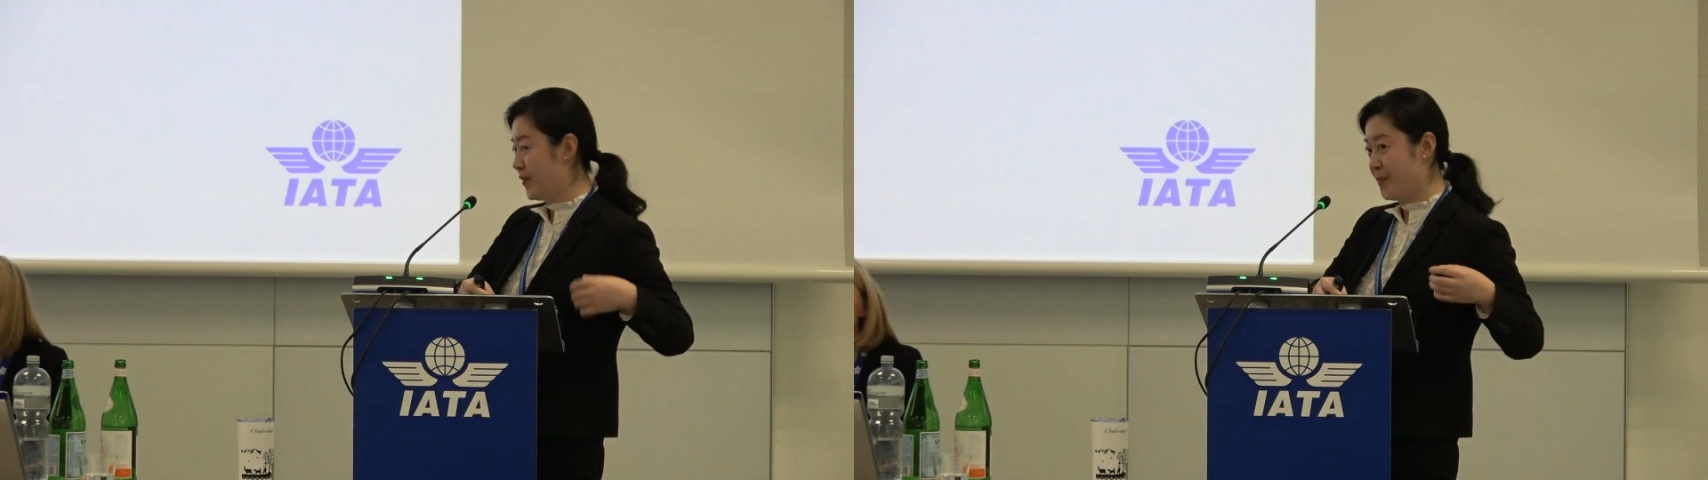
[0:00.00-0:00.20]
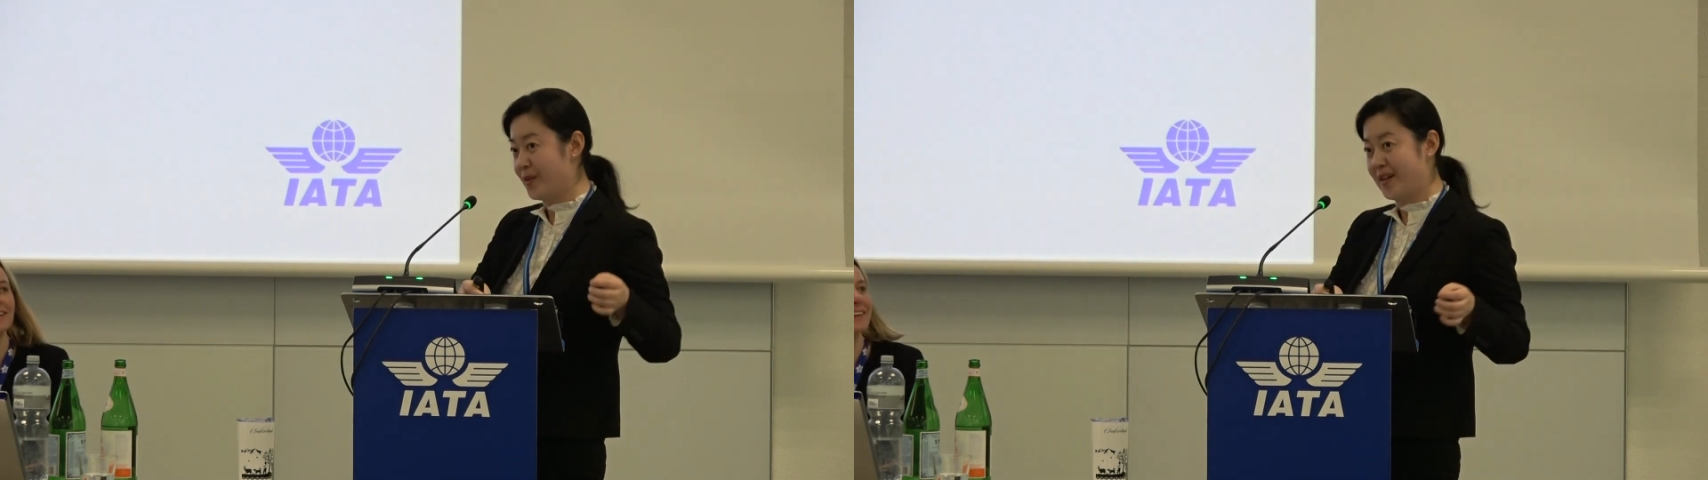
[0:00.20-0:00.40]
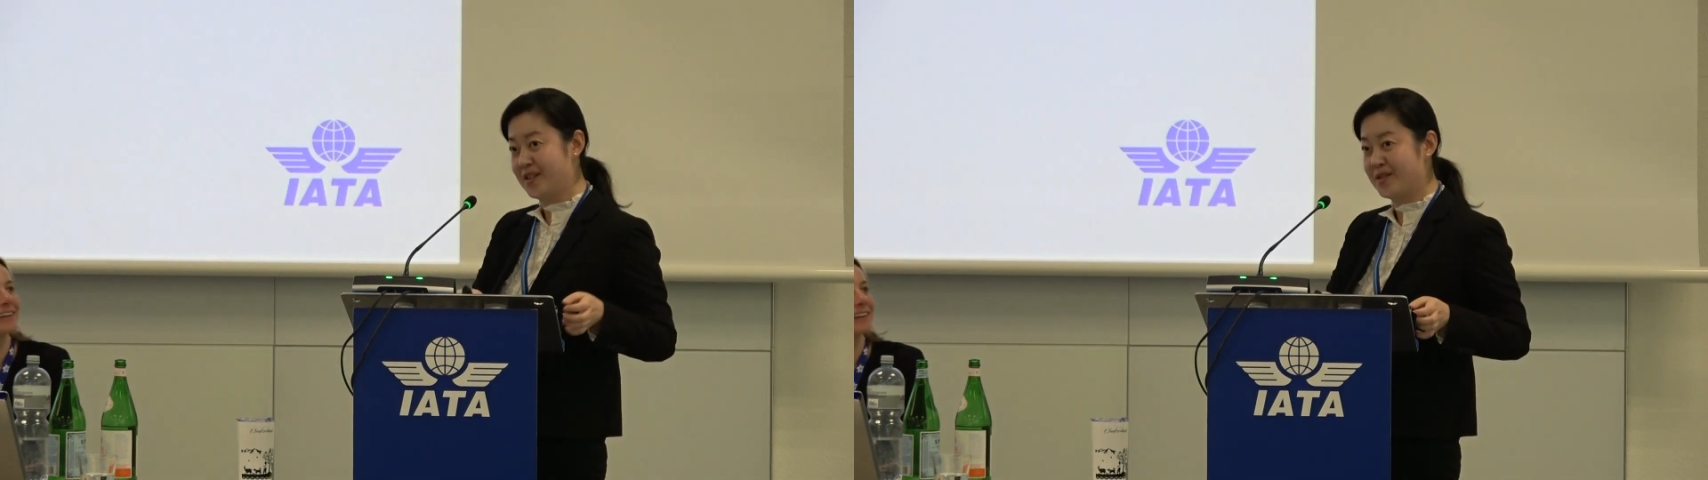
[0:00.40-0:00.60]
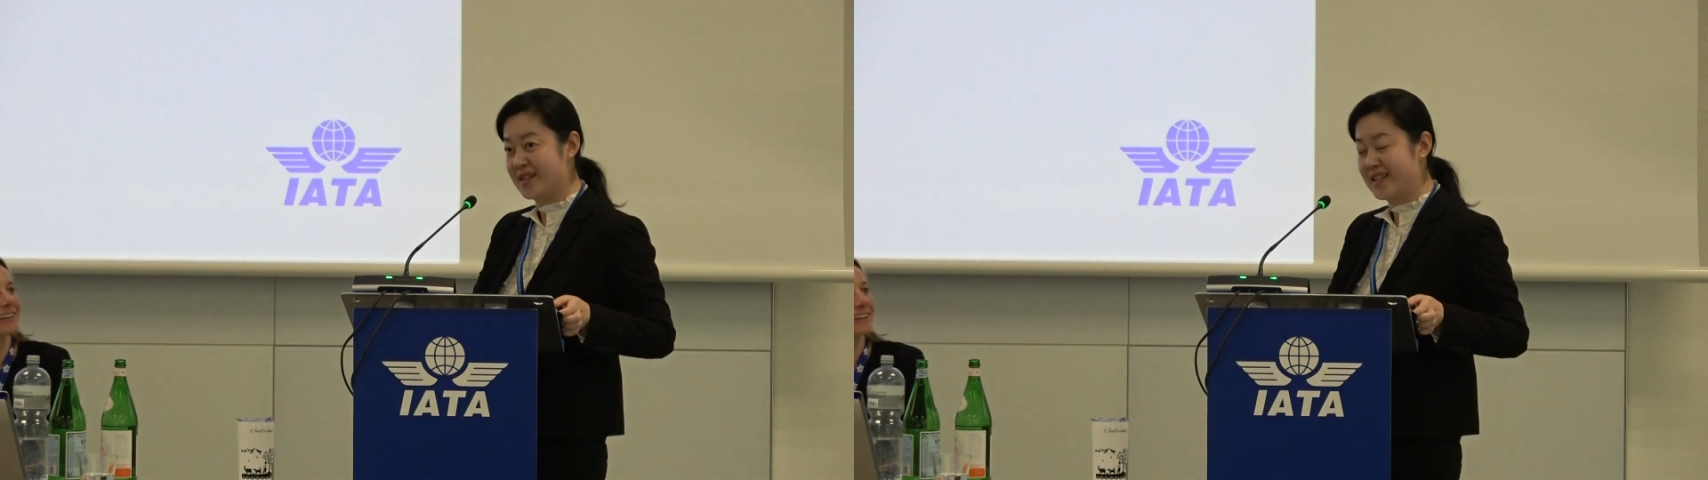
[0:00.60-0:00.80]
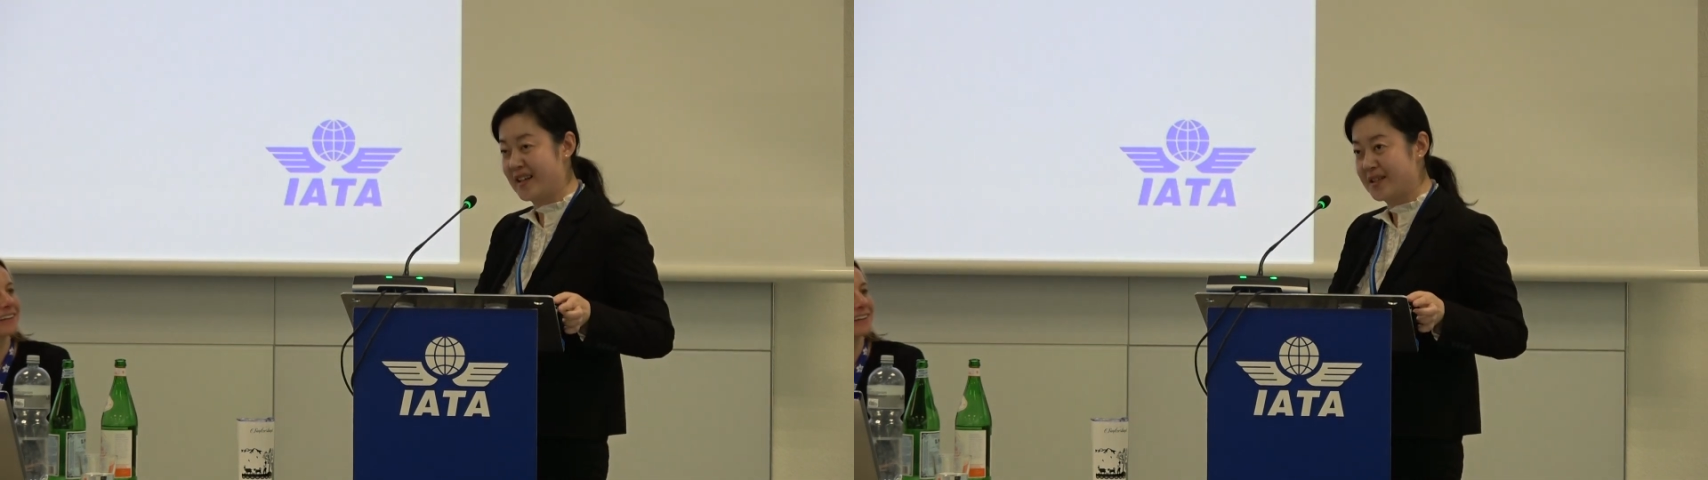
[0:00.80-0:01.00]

you more interesting